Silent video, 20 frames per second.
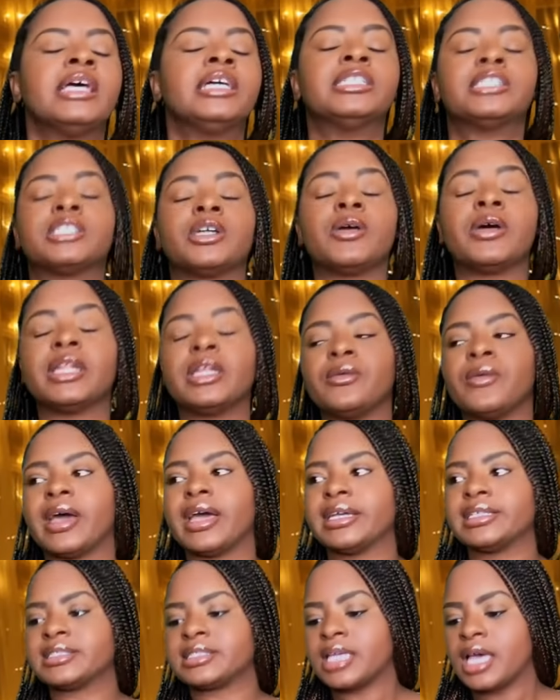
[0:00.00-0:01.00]
So,
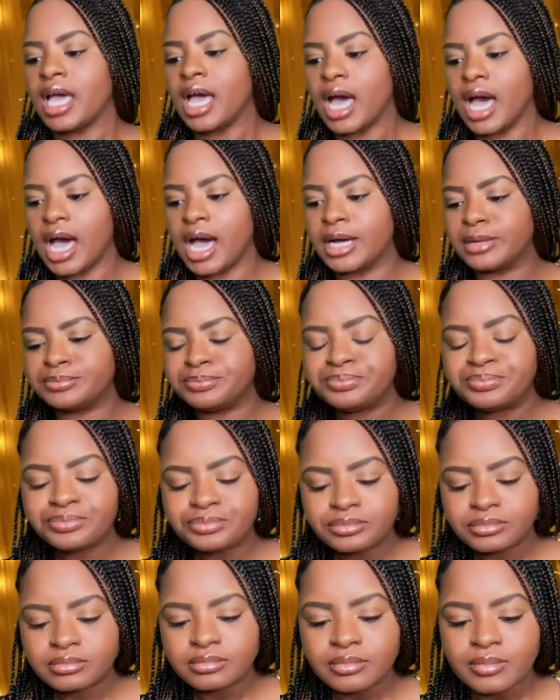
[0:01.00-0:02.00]
anyways, um,
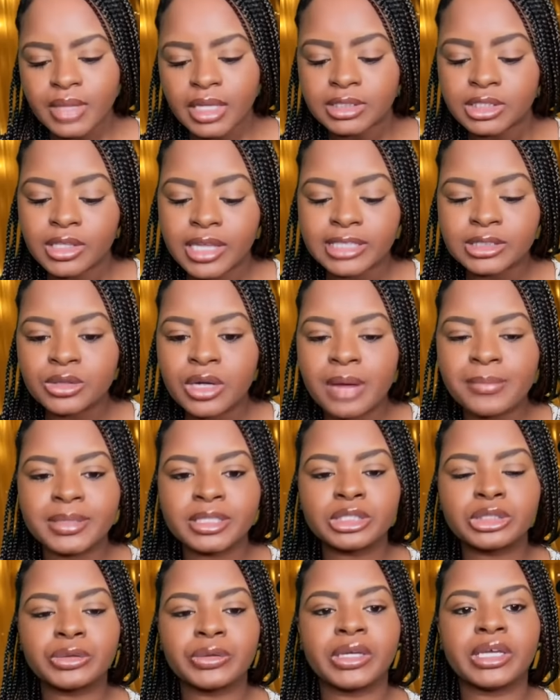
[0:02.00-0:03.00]
so that's what I'm
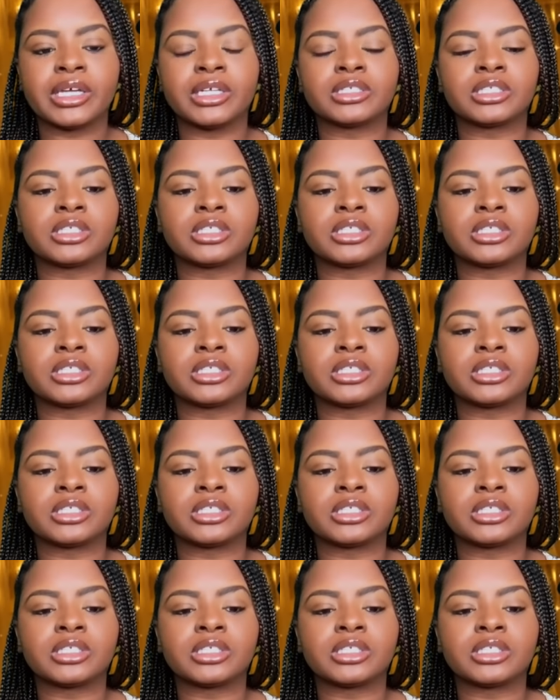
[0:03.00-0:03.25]
gonna do here.